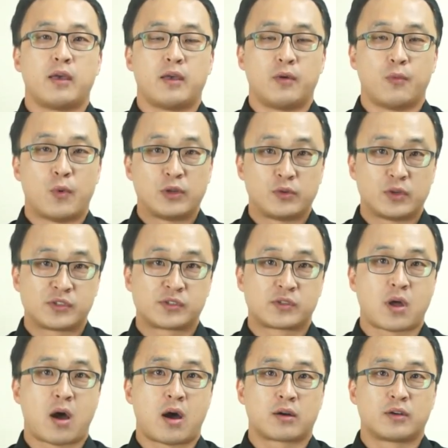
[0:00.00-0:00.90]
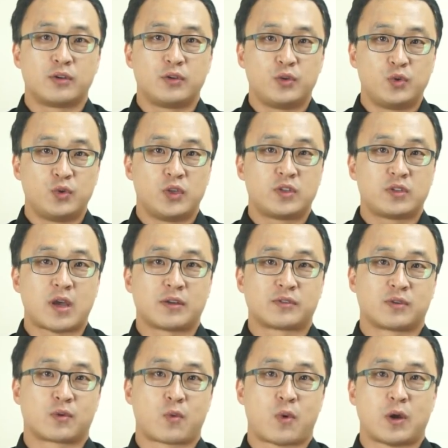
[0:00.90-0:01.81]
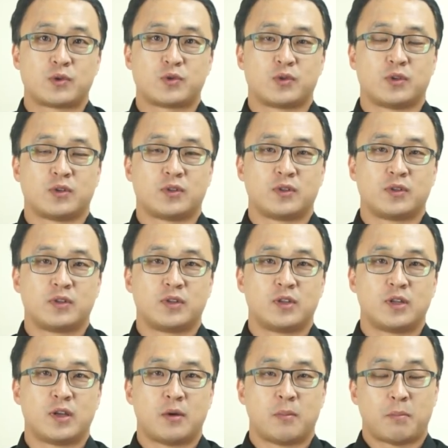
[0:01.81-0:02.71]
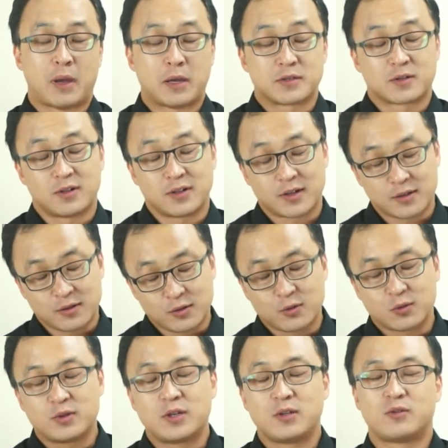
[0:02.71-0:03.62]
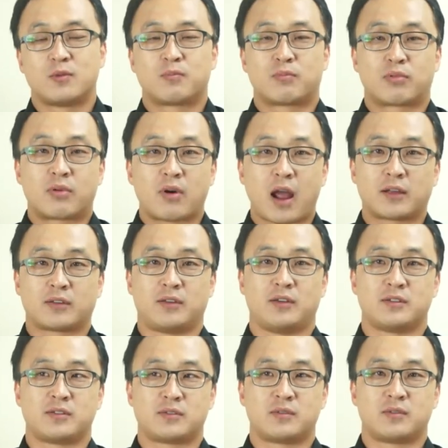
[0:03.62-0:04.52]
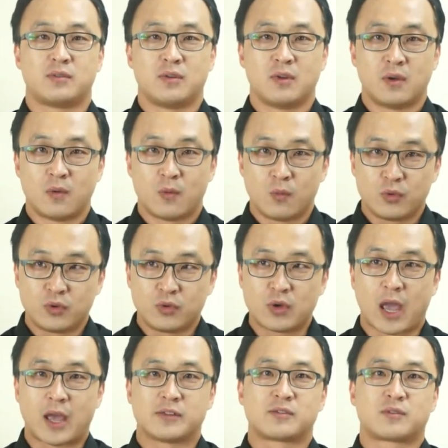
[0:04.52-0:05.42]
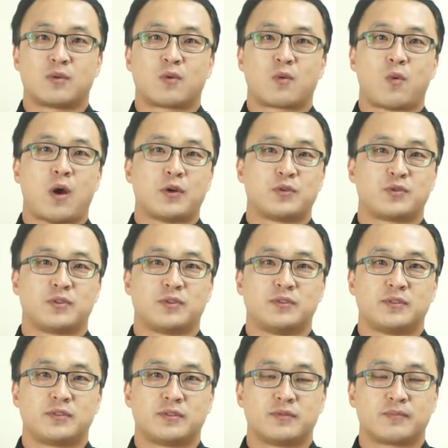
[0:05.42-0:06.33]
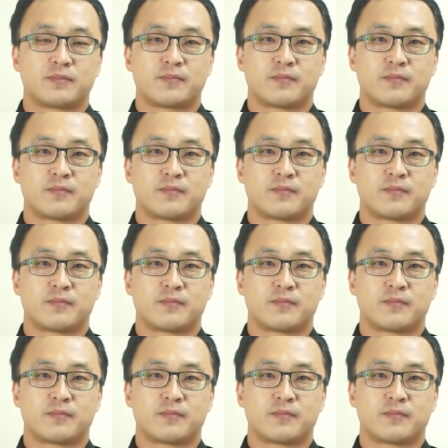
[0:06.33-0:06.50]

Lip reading: when you're stuck, you need to ask a question. Basically, you need to practice when you ask your questions.